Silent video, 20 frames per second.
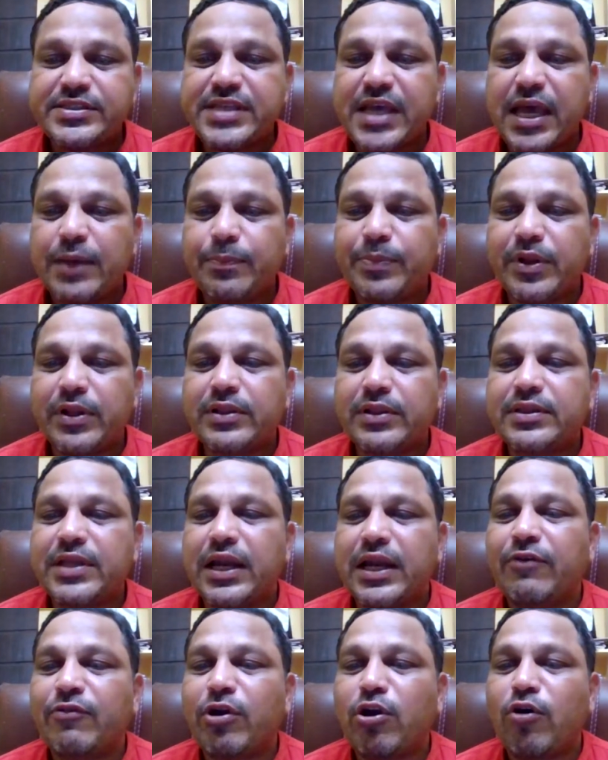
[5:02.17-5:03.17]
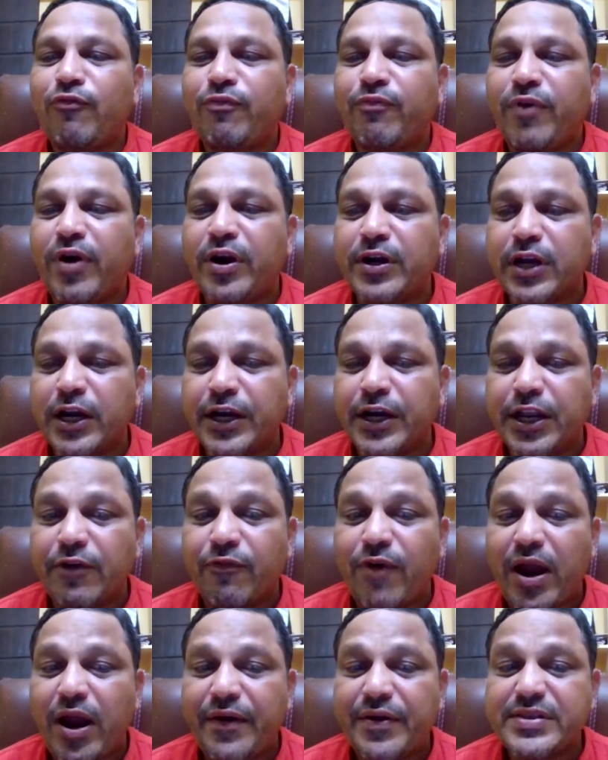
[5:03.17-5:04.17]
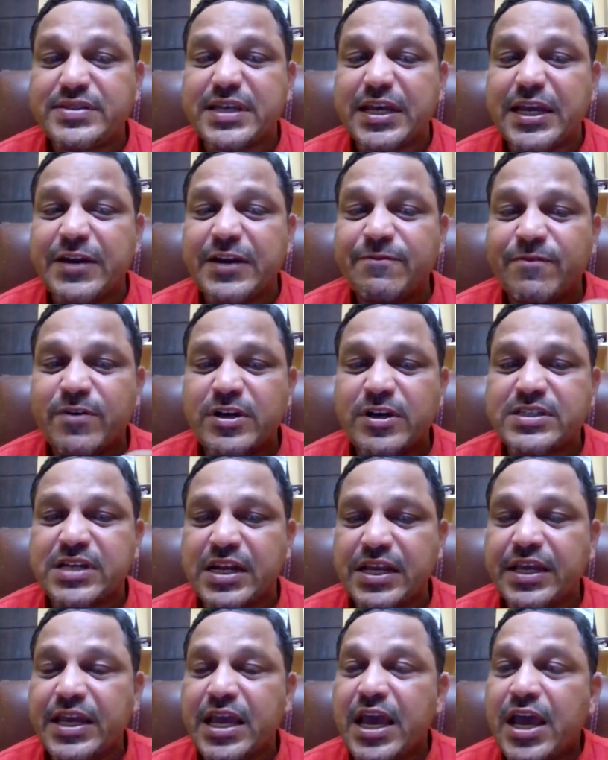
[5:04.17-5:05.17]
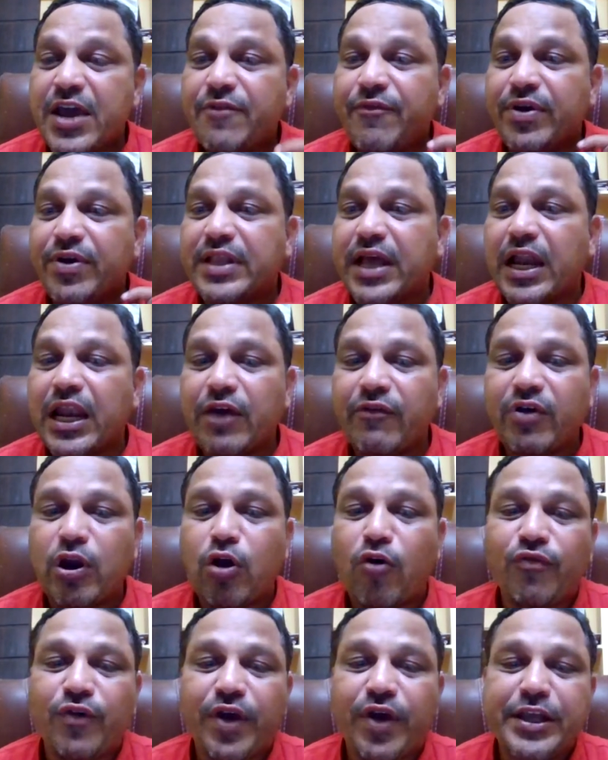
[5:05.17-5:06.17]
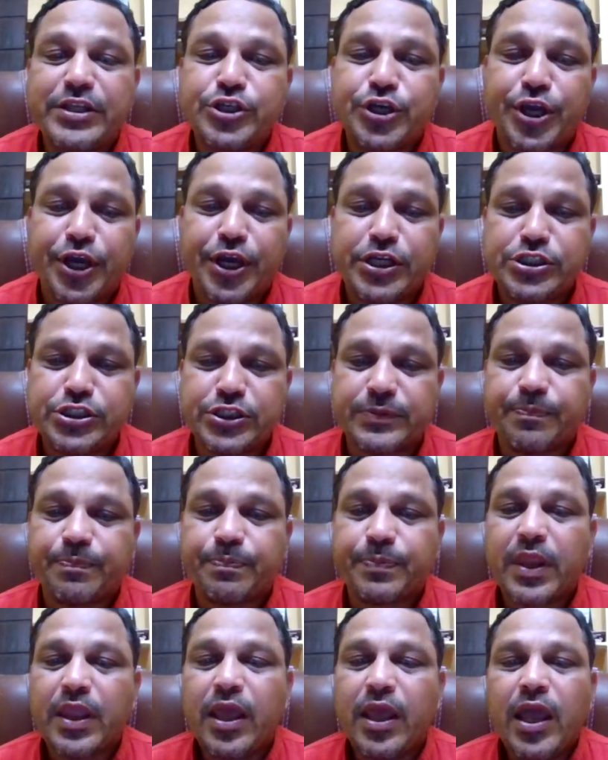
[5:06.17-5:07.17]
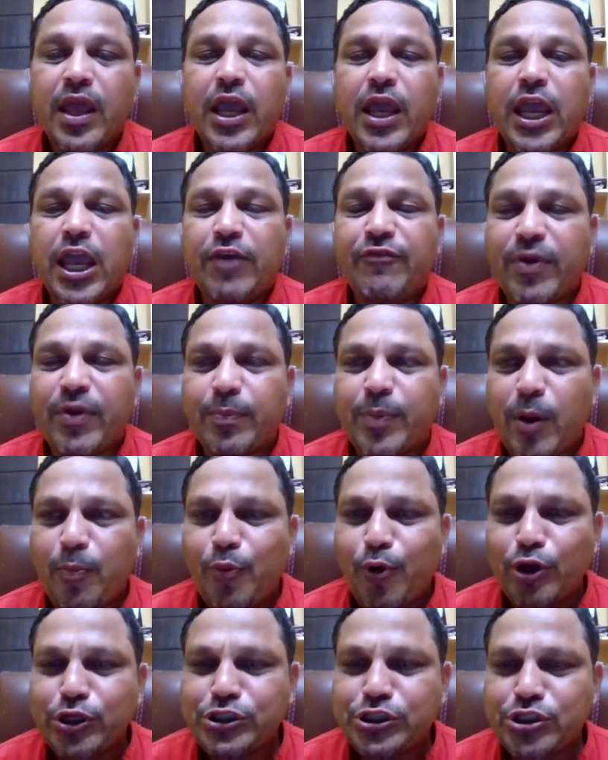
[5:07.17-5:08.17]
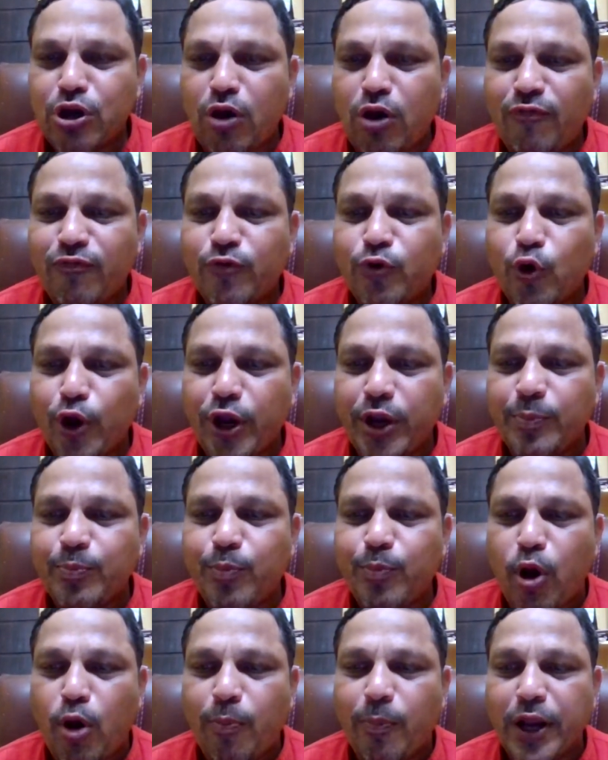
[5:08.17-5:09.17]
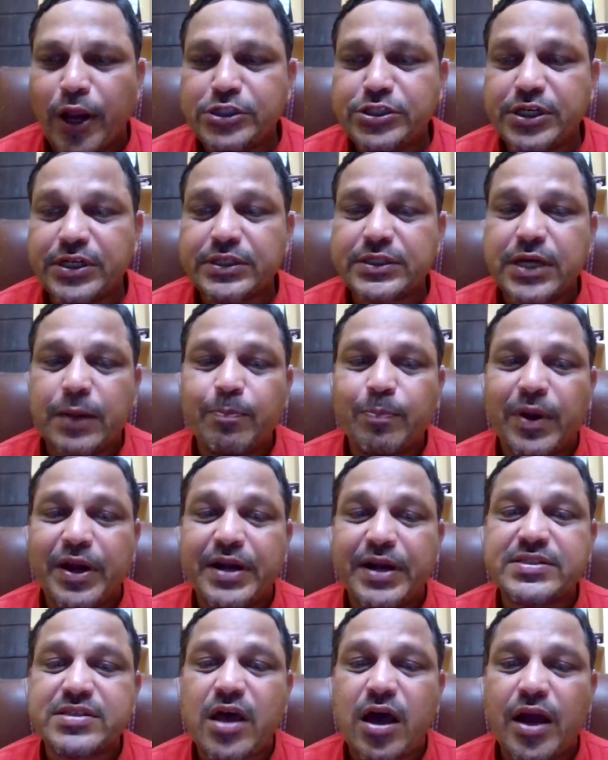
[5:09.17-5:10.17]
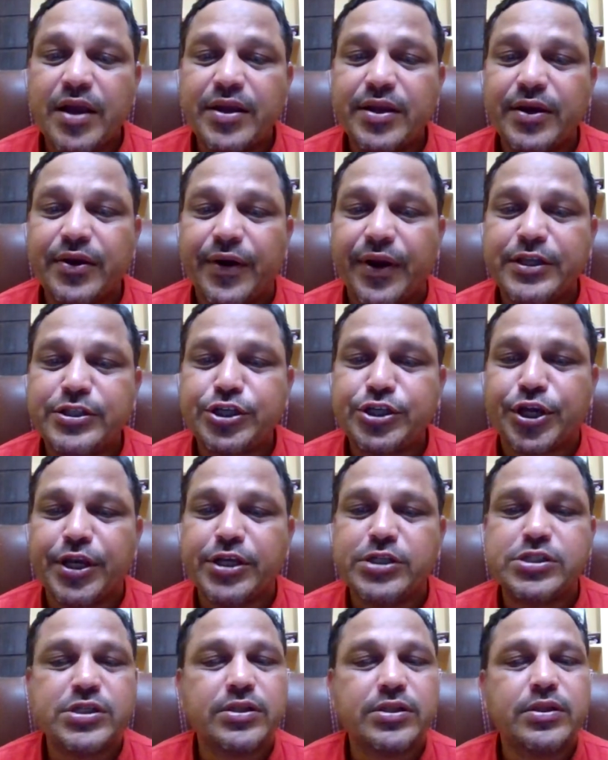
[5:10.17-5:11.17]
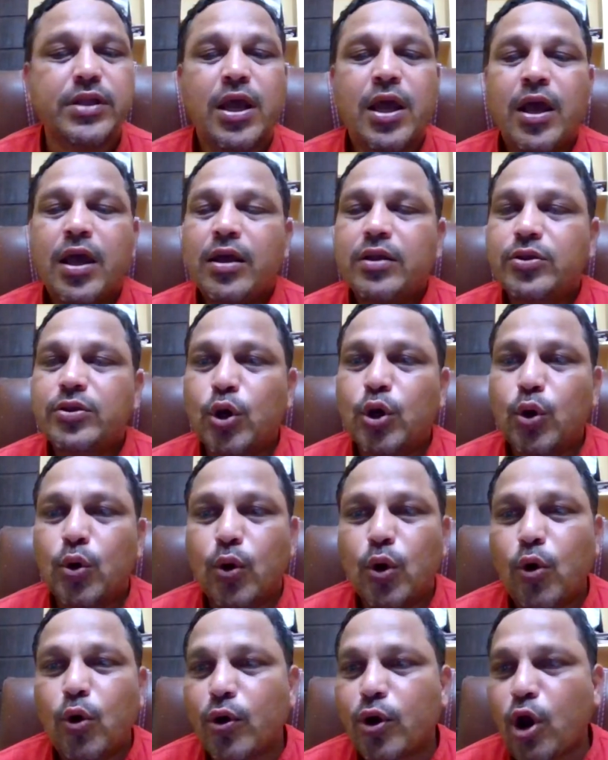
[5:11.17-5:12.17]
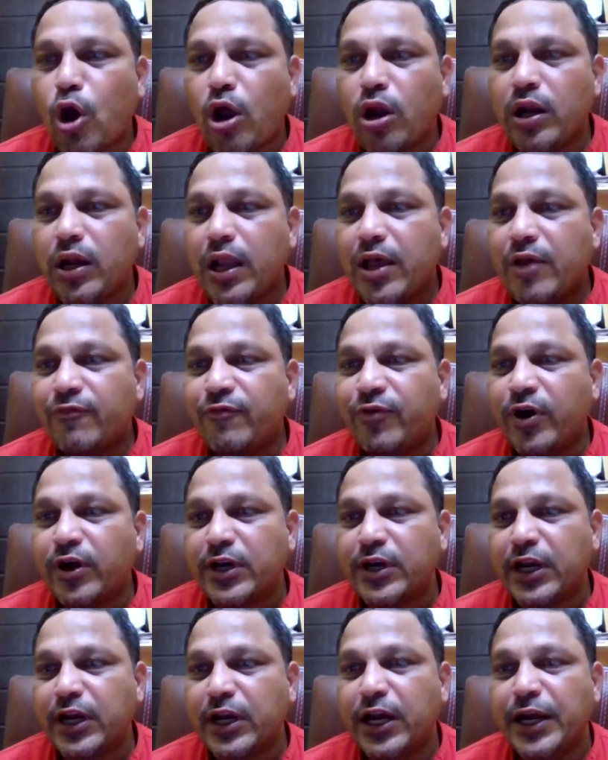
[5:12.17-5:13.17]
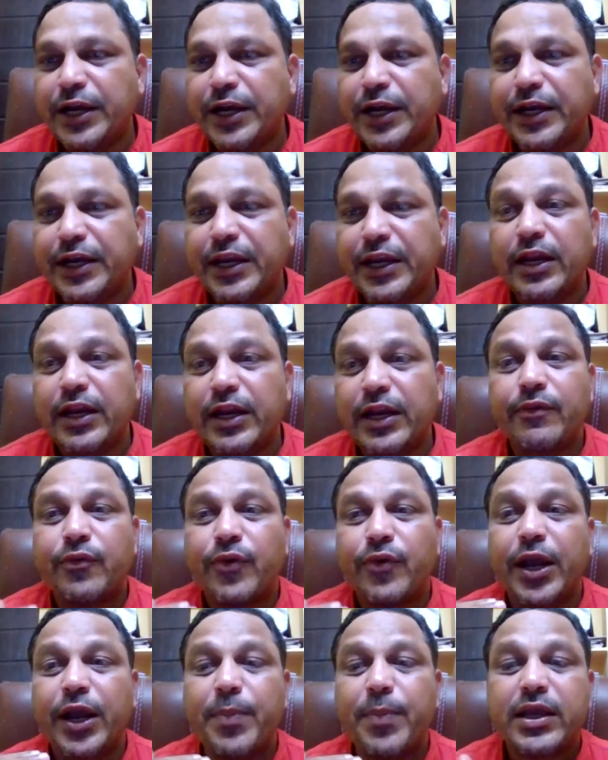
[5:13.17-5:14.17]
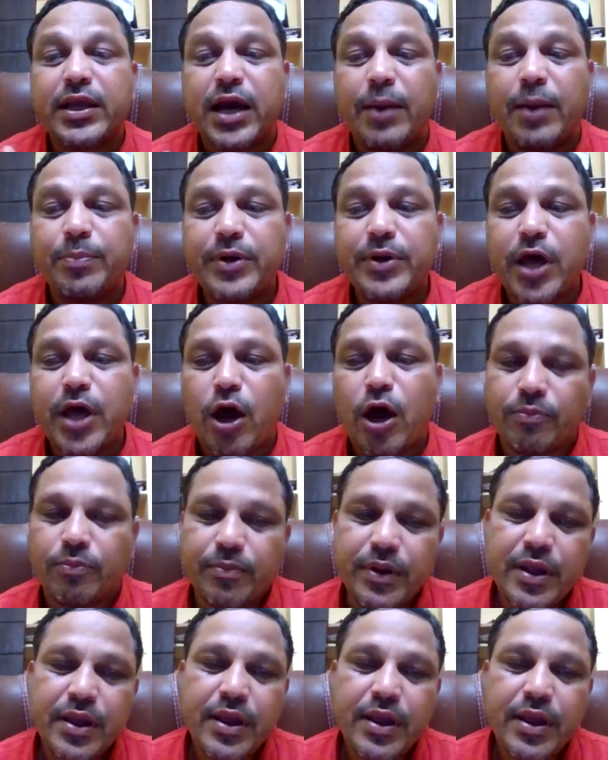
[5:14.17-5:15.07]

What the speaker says: example, the level of fertility varies inversely with the level of education. If a proportion of growing population completes higher education, the overall fertility rate may come down.